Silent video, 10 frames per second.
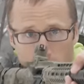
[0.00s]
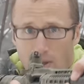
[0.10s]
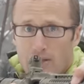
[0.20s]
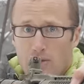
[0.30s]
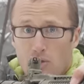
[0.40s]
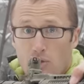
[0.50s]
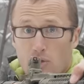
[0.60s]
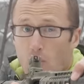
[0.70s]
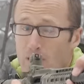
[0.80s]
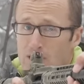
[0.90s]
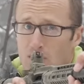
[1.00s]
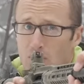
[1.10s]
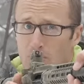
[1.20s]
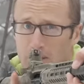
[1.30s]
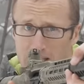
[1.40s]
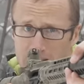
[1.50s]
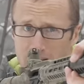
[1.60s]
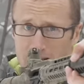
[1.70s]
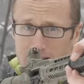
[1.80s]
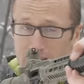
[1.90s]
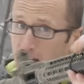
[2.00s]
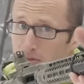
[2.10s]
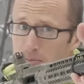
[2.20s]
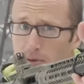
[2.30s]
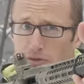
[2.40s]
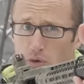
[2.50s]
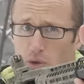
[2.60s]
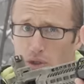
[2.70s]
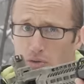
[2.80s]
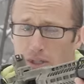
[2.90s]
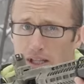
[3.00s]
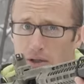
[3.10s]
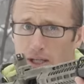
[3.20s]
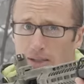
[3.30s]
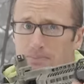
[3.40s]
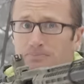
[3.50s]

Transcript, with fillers: Whether you're going to put this on safe before you reload it,